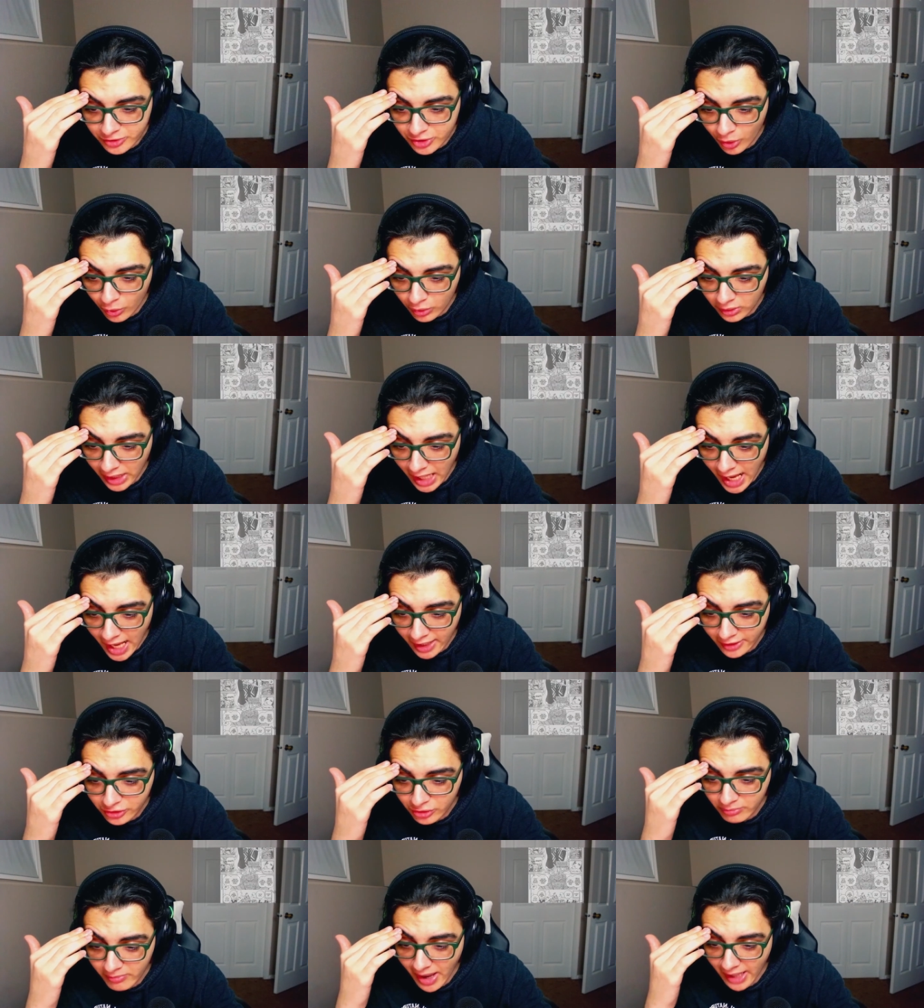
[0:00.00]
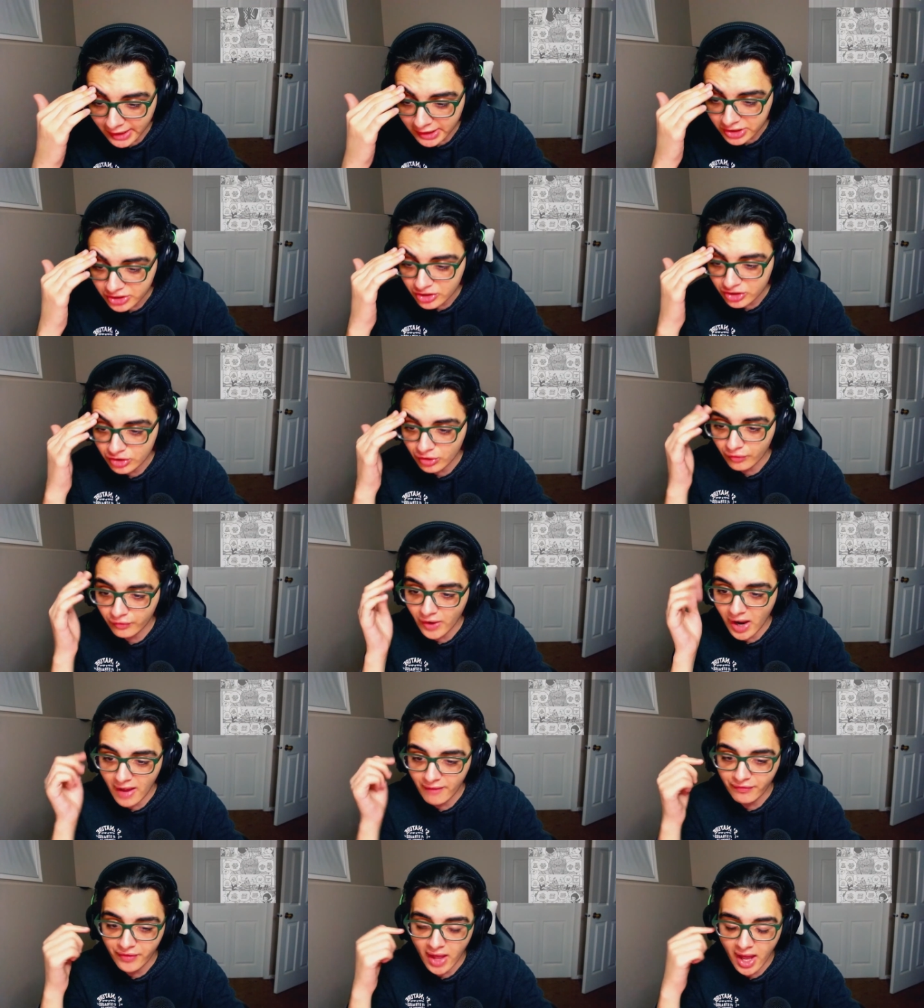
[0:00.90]
so glad you managed to
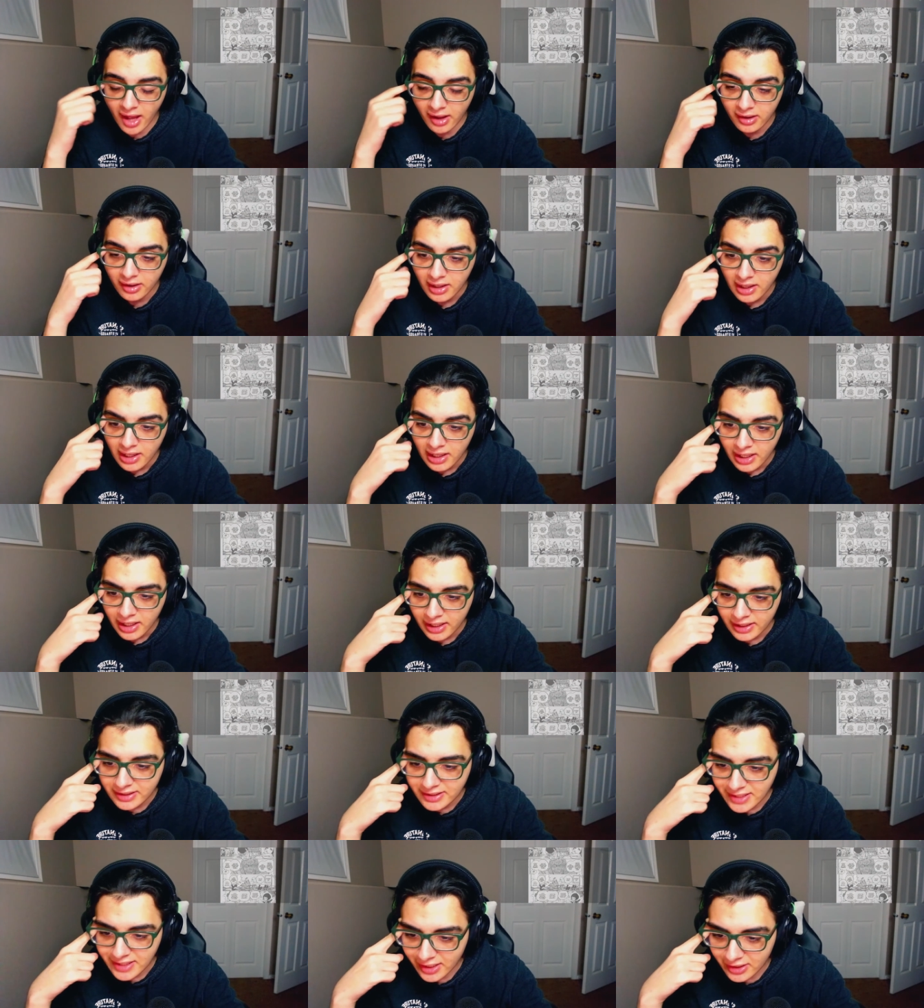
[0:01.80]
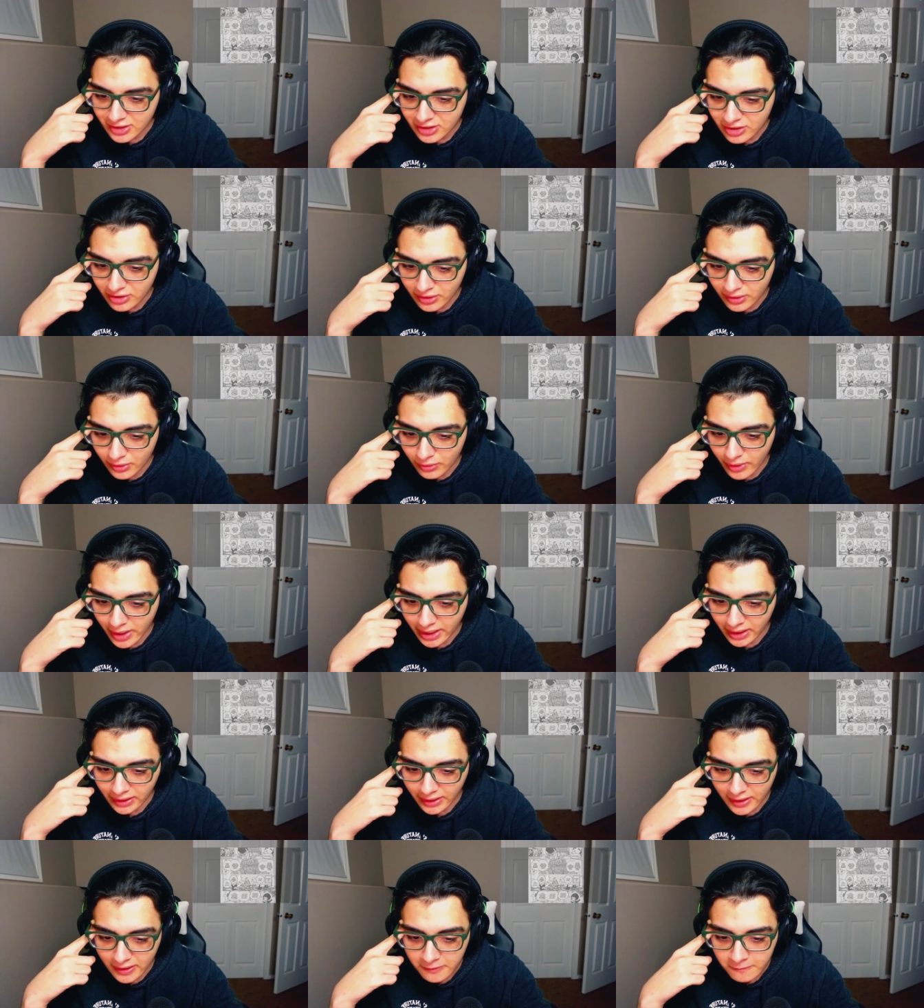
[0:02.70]
survive that. It's thanks to you,
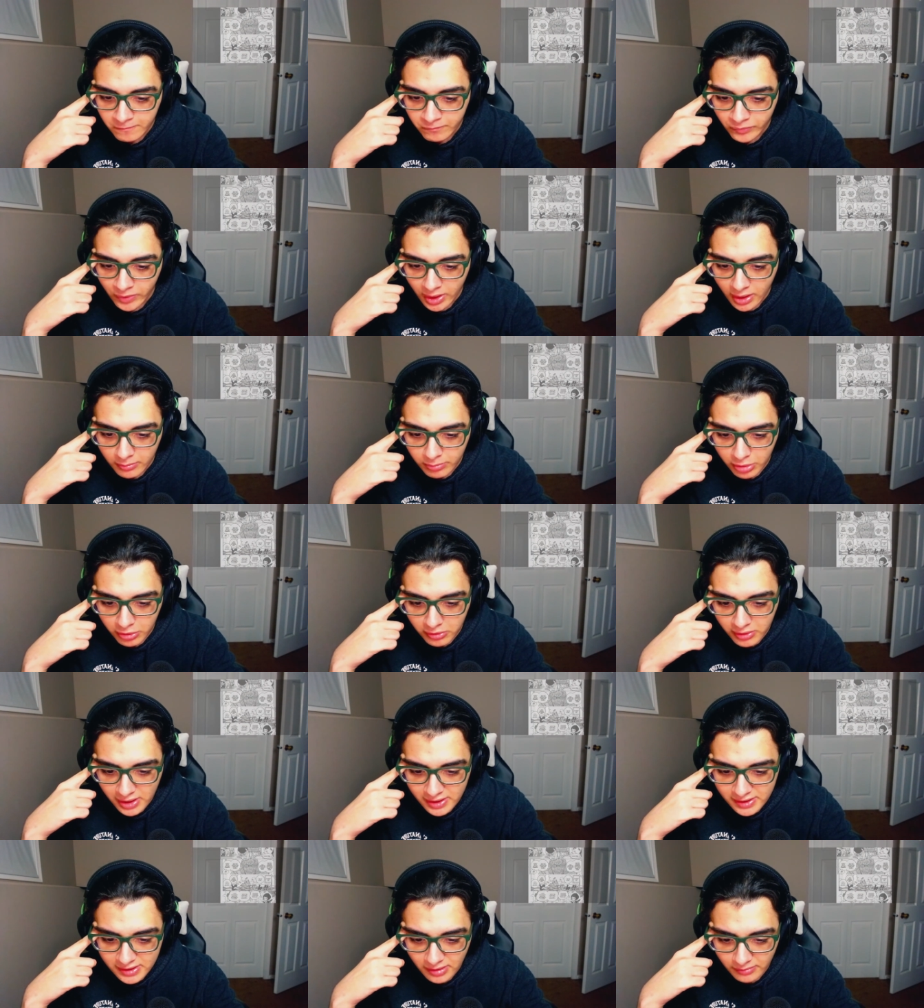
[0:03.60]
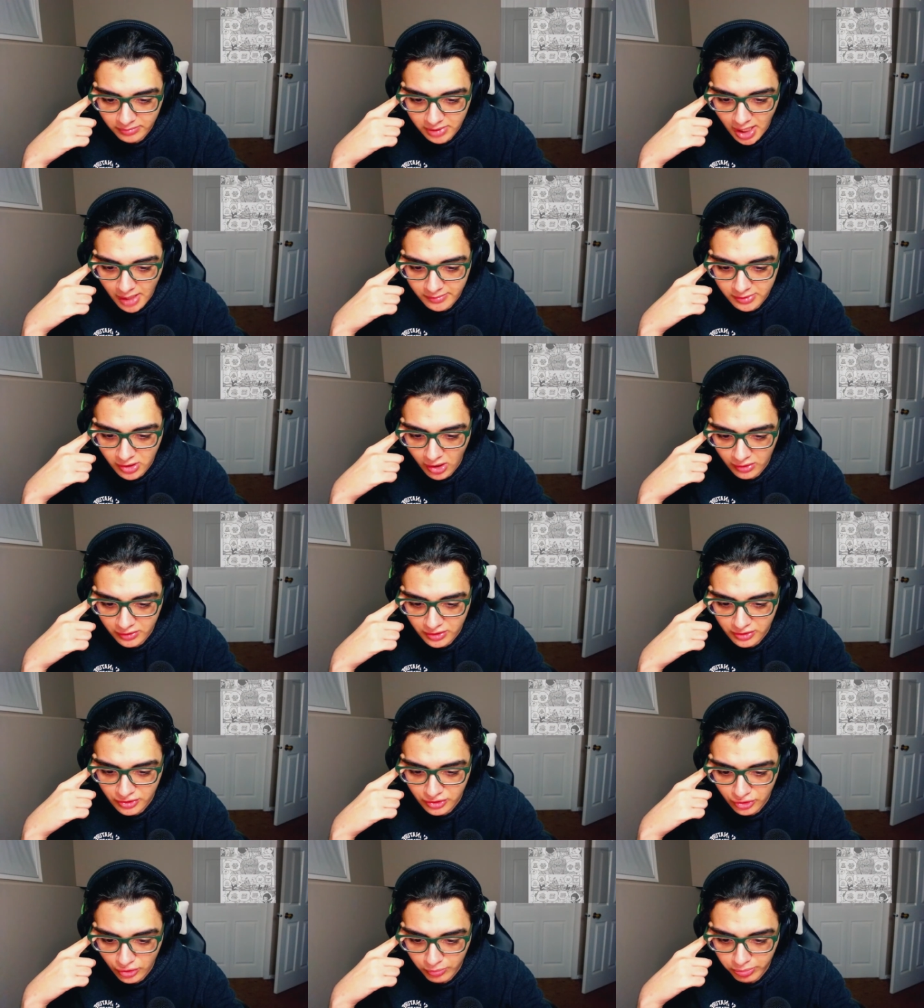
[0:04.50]
Rayleigh. Progress sometimes
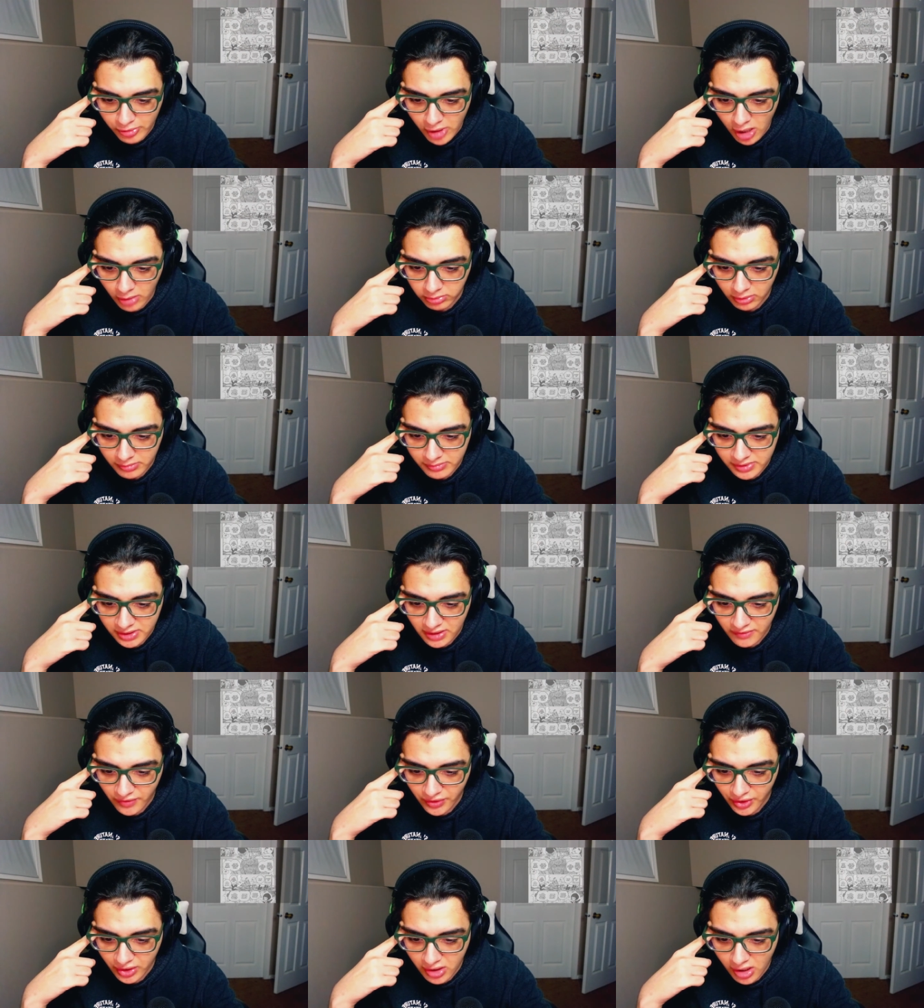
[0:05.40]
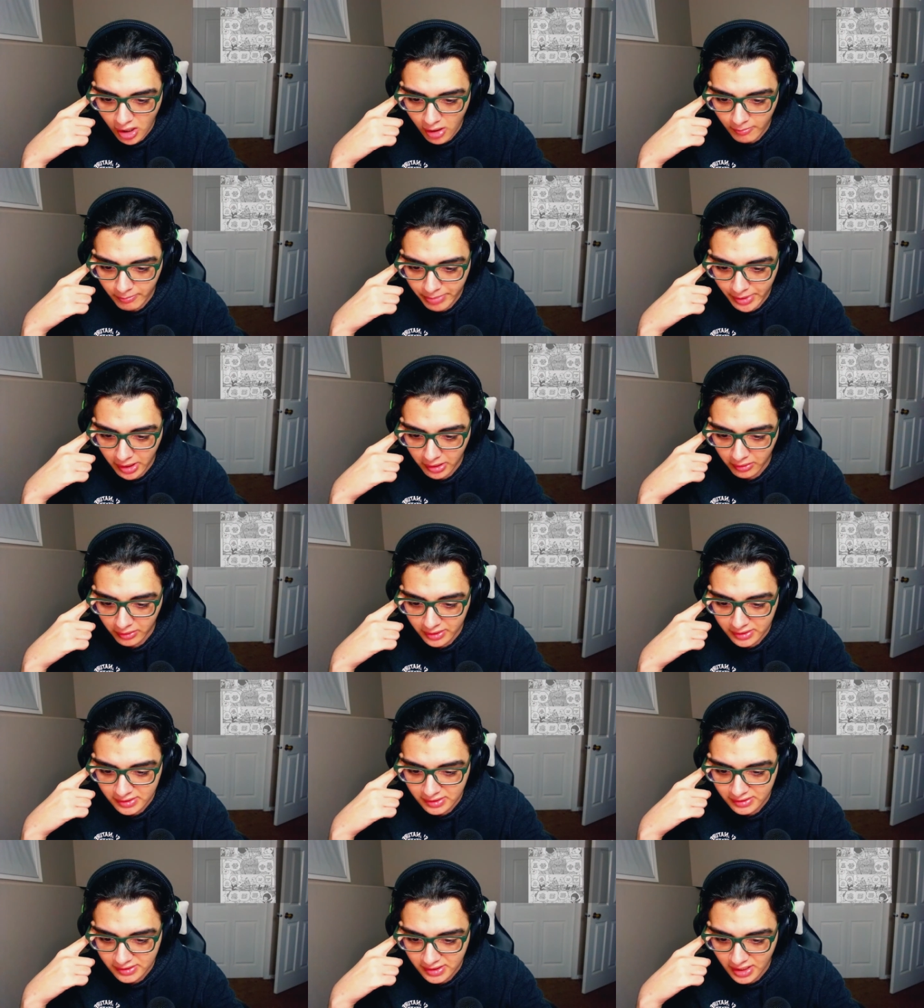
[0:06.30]
causes new problems. Even the calm belt
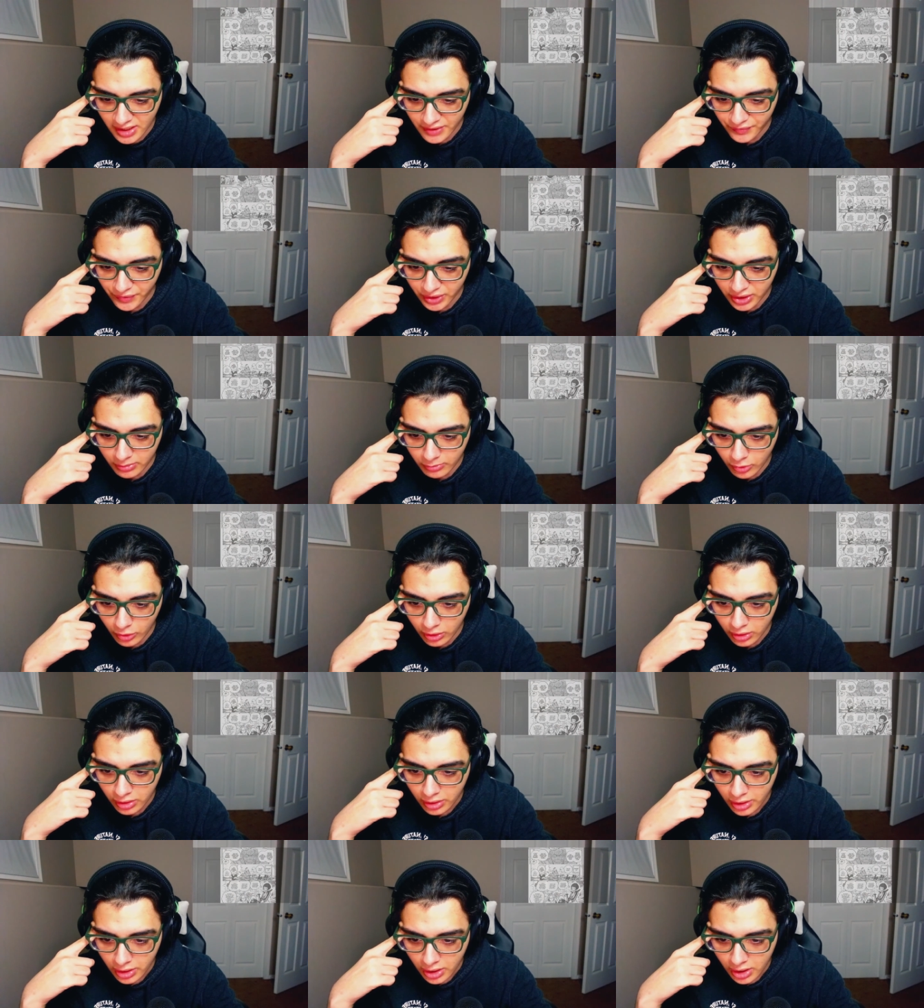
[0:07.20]
isn't safe anymore.